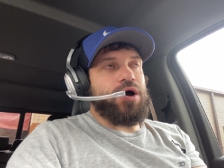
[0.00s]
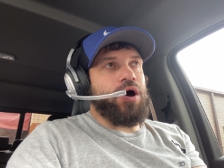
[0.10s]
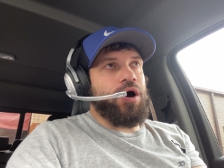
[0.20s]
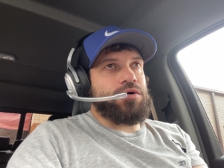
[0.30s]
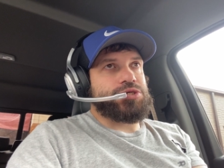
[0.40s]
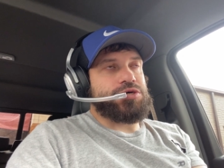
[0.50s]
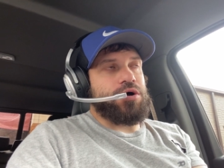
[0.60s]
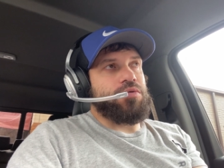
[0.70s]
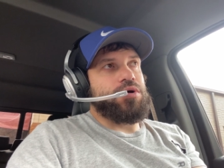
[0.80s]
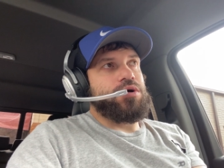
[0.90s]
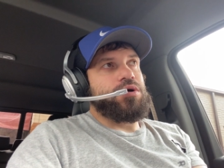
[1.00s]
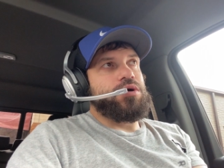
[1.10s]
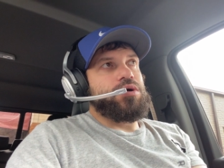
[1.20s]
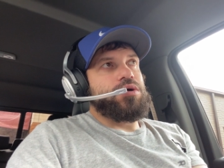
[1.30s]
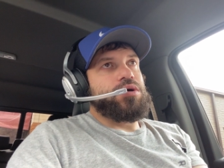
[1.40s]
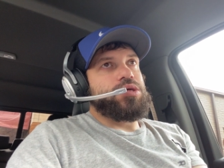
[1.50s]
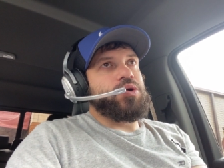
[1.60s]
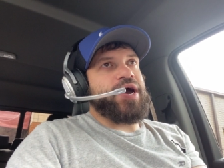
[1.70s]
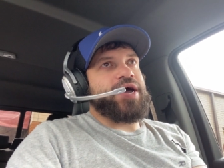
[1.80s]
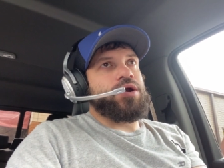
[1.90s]
Also, you
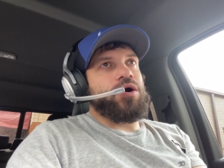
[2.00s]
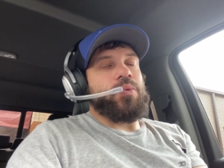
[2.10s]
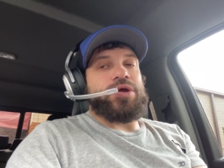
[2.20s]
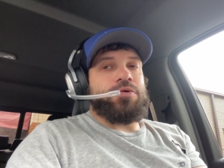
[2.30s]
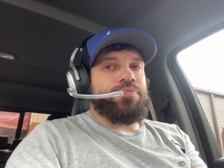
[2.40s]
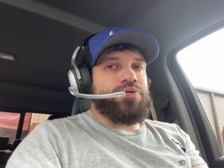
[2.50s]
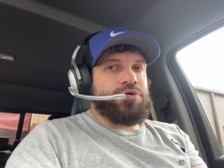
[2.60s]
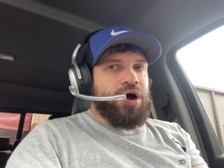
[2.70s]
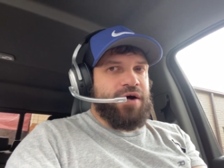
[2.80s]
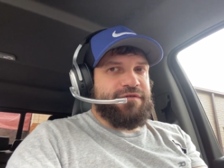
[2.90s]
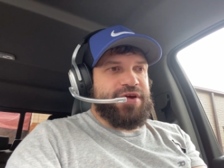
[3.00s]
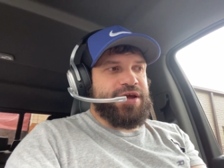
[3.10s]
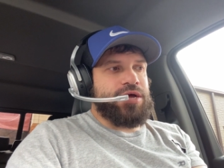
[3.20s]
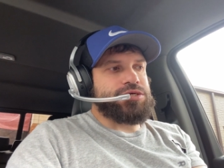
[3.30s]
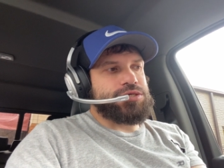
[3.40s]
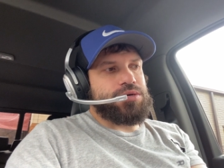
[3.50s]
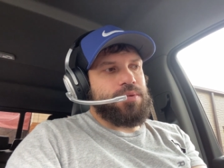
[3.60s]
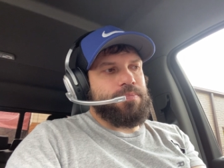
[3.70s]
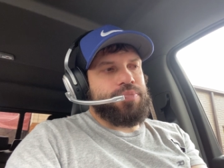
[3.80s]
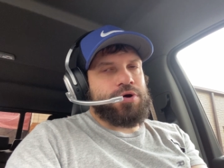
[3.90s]
got to know what your profit is
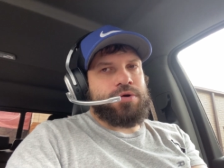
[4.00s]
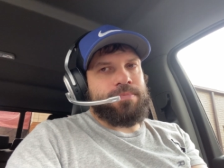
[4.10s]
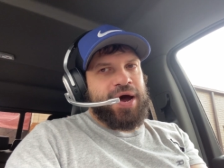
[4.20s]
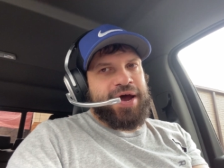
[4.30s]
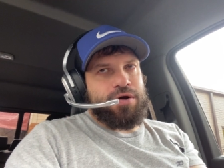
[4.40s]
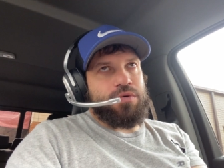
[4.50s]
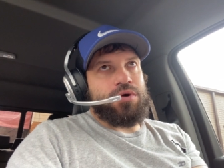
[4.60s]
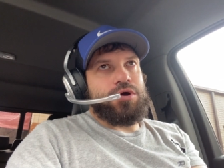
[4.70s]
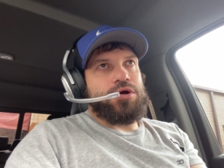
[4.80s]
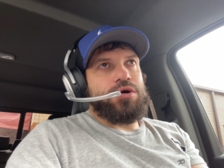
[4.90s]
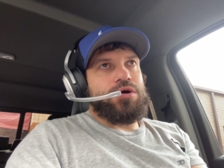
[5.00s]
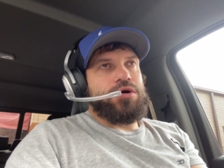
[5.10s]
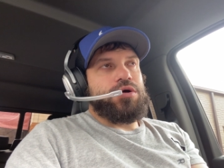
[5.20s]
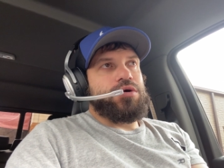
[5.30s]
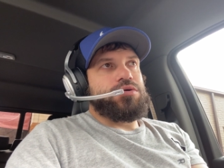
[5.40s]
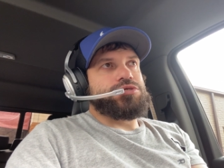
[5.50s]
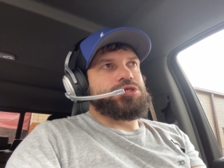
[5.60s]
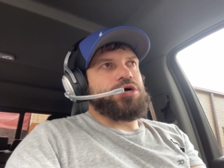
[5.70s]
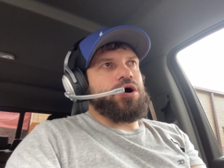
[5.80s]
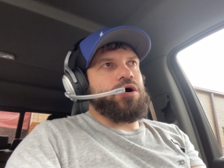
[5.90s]
per mile.
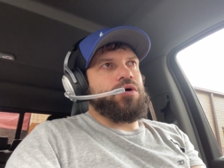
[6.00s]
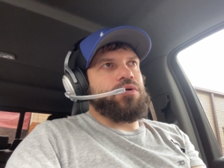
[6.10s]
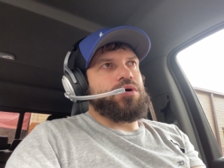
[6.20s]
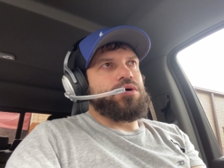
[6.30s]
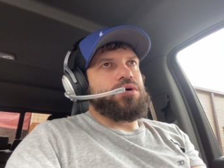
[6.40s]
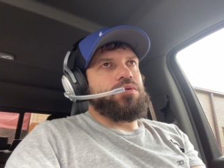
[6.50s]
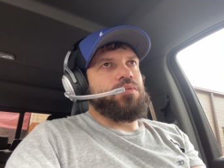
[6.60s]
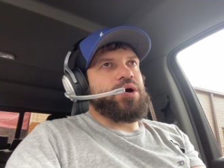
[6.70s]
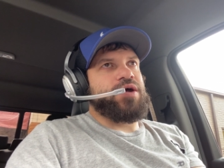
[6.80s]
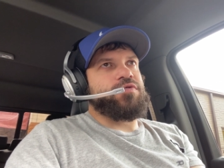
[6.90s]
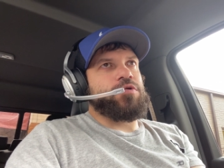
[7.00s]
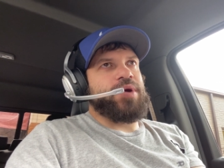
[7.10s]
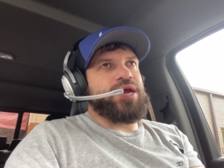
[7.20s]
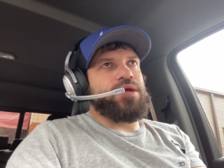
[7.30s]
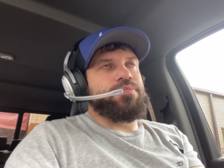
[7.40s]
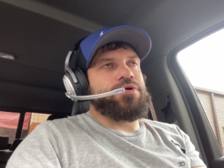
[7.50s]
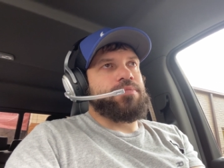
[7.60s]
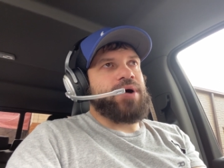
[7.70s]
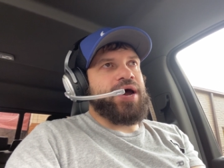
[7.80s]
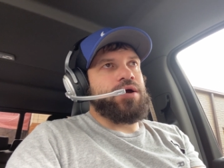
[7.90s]
So, whatever you're making per
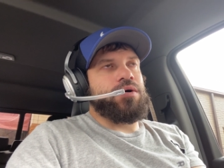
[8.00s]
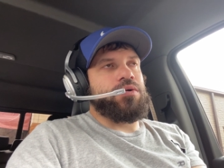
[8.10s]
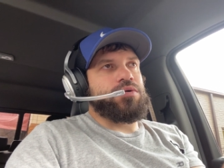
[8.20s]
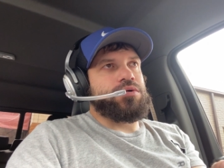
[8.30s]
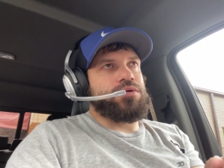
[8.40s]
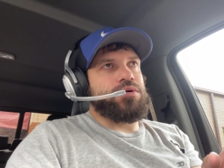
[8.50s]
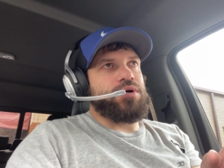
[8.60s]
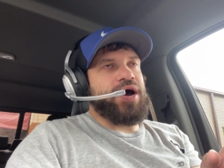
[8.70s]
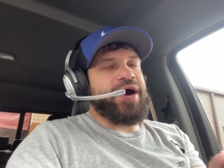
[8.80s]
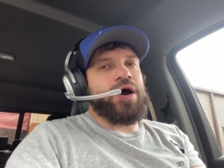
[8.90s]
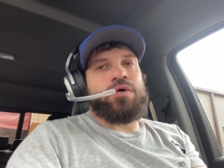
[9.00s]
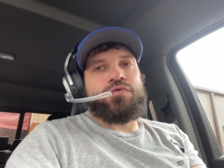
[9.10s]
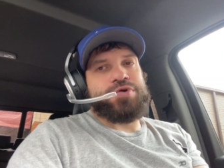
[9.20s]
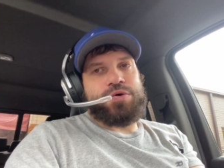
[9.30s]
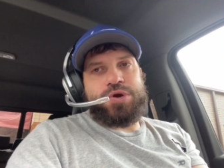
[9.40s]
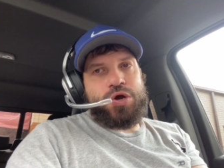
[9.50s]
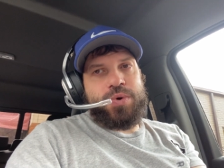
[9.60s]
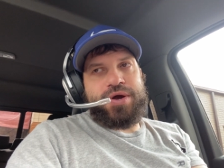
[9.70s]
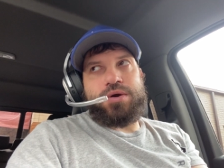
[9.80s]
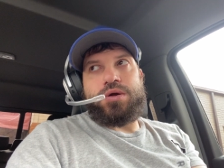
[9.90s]
mile or however you do
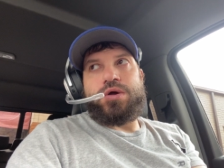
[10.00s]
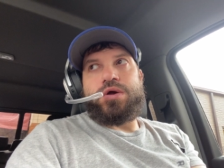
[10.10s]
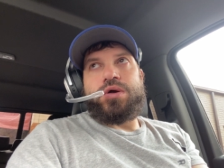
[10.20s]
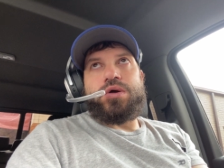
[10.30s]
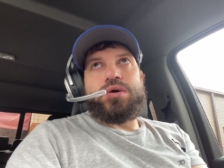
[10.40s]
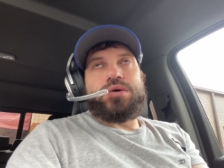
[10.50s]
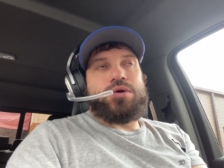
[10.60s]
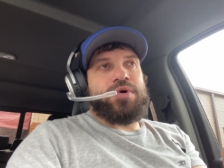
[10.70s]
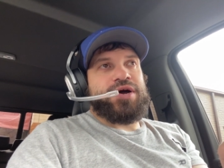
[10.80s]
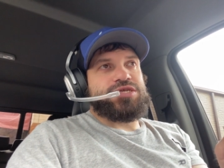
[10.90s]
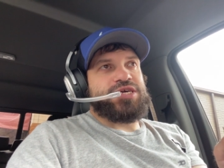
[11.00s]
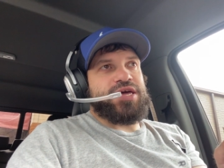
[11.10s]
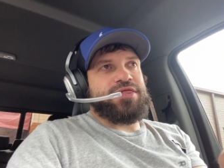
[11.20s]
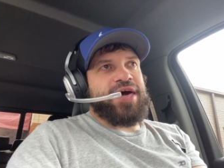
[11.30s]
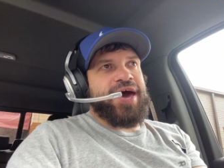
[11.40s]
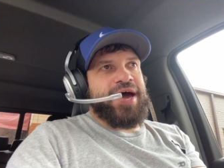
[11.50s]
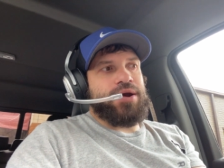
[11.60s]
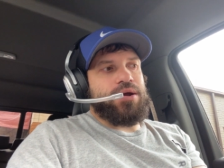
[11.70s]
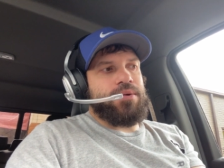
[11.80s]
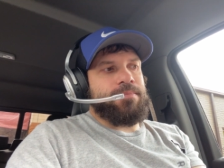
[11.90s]
it, you want to take that
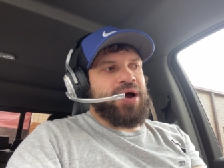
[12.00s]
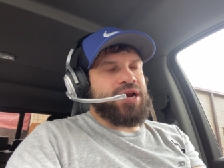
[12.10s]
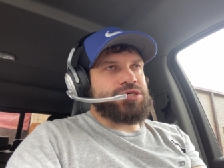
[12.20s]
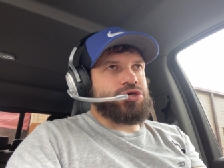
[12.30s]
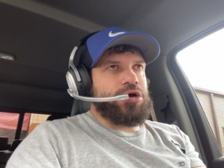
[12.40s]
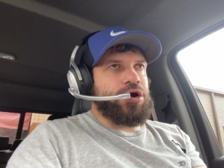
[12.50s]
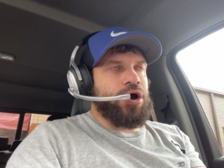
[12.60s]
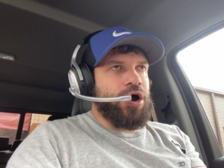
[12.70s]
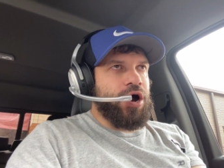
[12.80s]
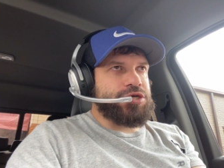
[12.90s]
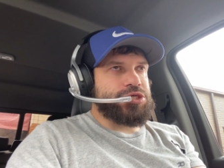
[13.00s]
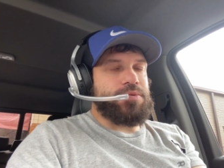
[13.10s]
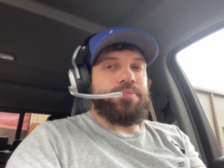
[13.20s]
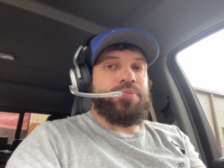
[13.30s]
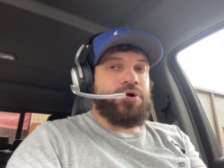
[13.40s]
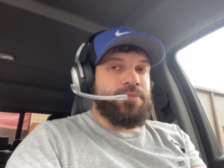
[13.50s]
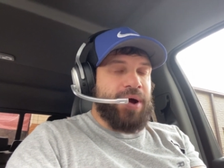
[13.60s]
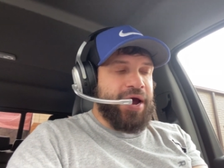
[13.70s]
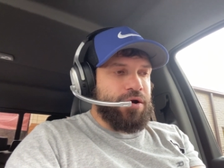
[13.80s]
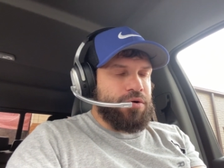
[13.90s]
minus your cost per
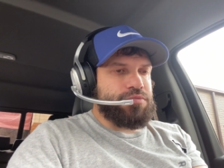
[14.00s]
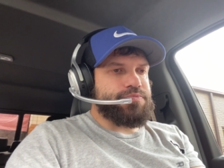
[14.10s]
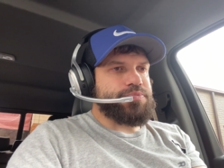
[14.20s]
mile.